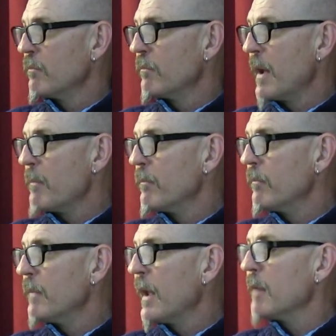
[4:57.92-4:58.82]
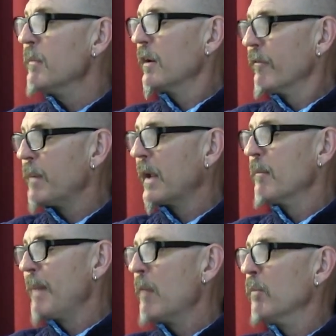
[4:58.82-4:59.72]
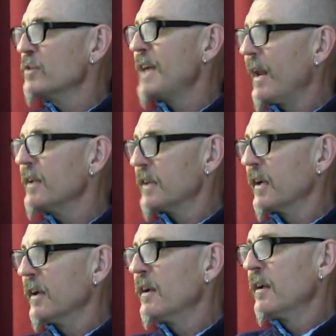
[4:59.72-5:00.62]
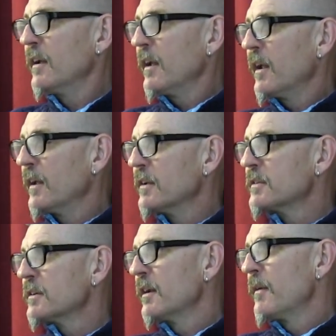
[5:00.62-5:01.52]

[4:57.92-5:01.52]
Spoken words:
that element of being about mortality is